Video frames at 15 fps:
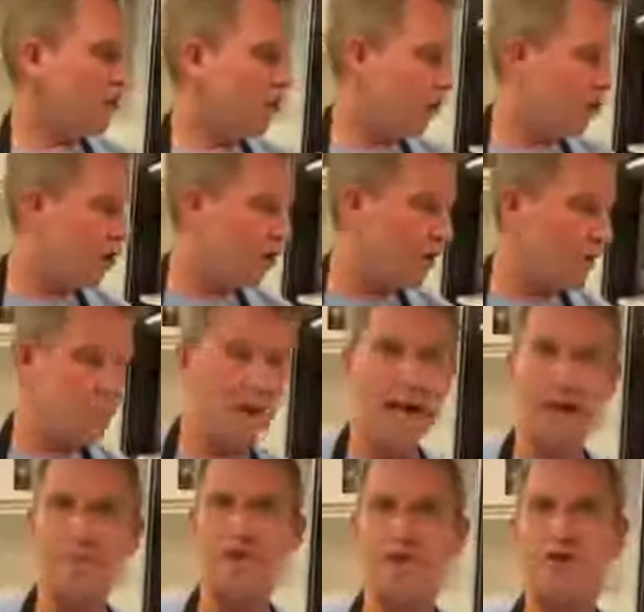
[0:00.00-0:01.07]
Or
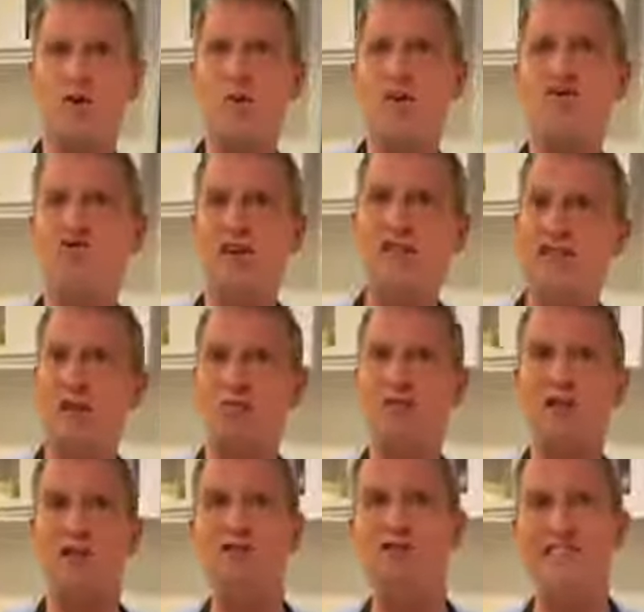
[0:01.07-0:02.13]
maybe you'll be dressing up
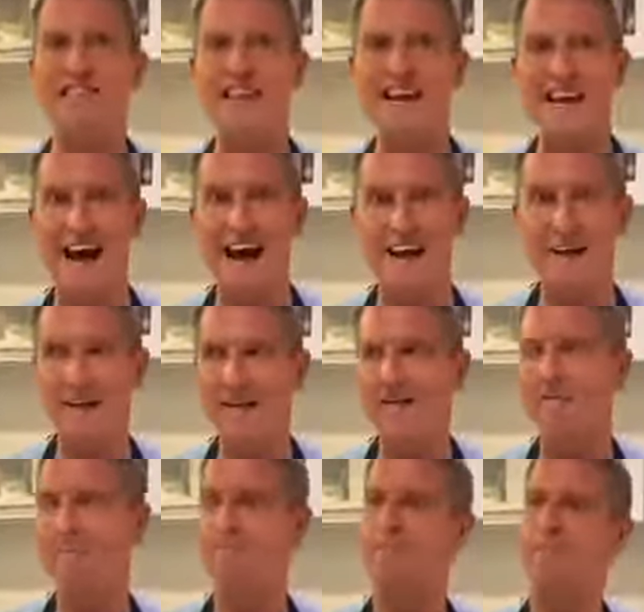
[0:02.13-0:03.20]
to go to dinner,
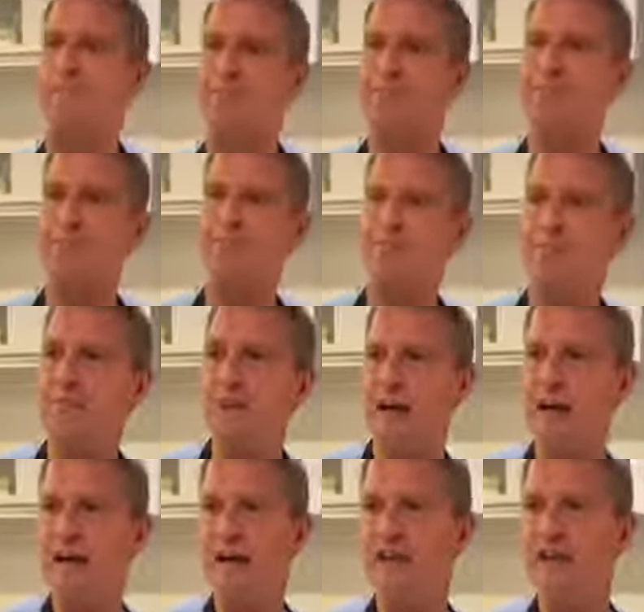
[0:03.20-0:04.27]

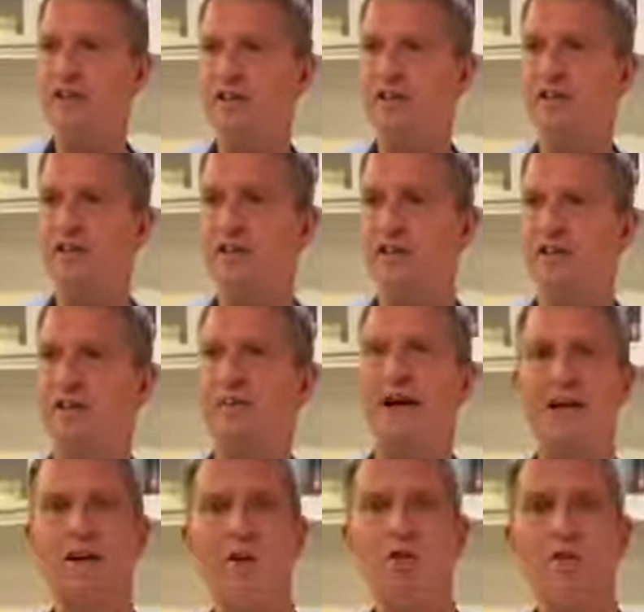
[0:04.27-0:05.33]
and you know, you
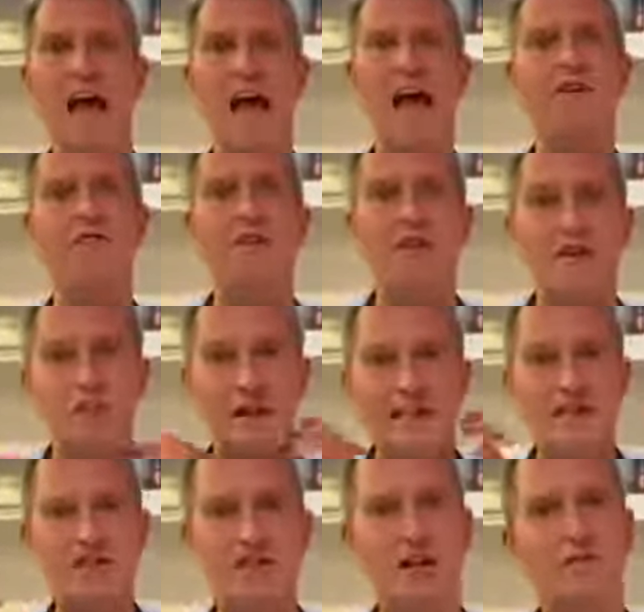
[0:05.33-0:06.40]
make all that effort, you
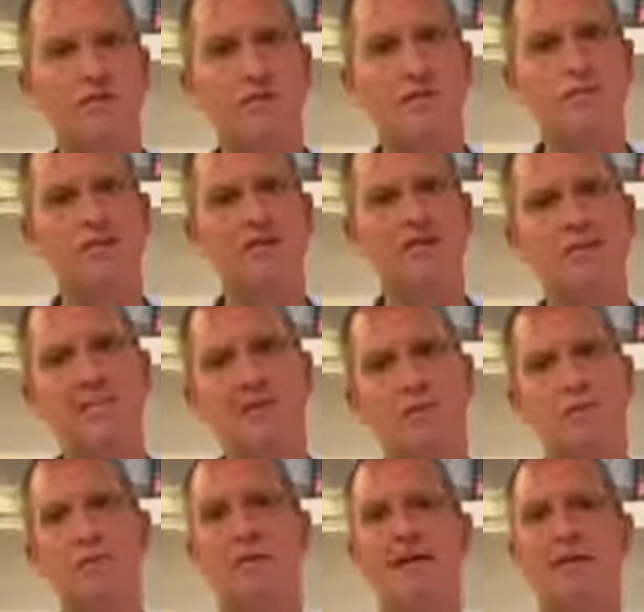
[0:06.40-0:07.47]
make yourself look pretty,
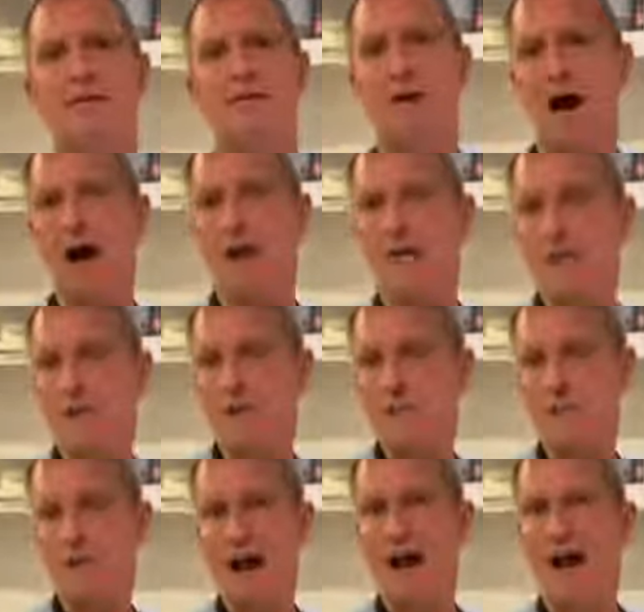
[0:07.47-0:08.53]
you want to make your partner
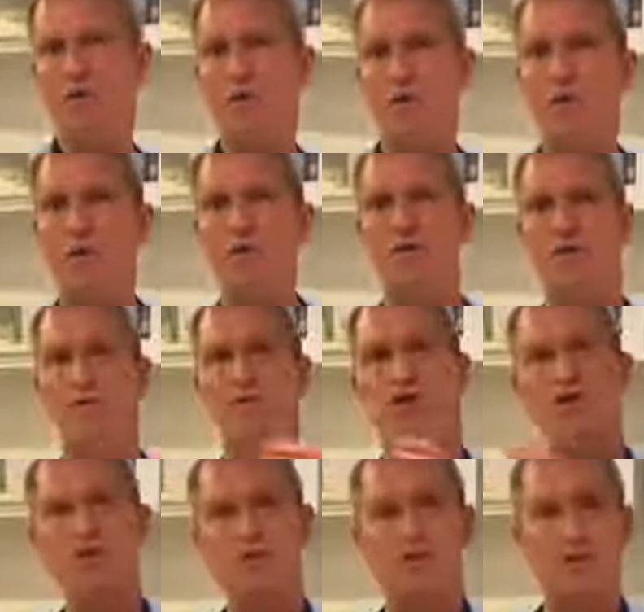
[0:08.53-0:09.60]
look proud, or you want to feel
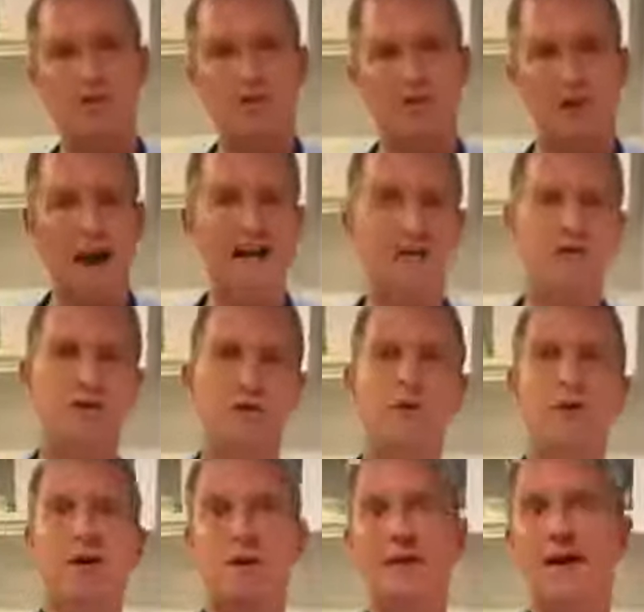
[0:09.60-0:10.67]
good with your friends, or
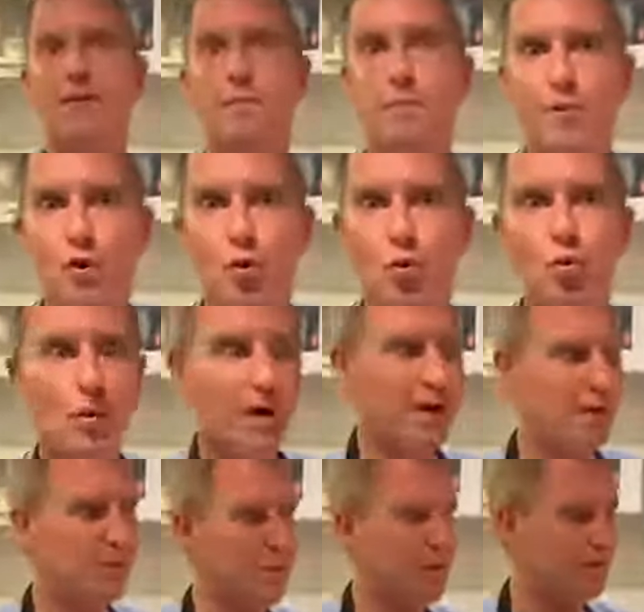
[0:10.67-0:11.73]
you want to go out in the pool,
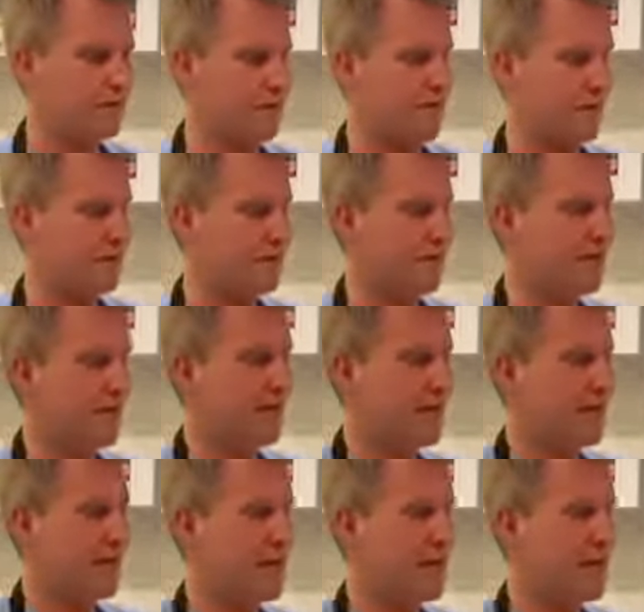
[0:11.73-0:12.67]
whatever it may be.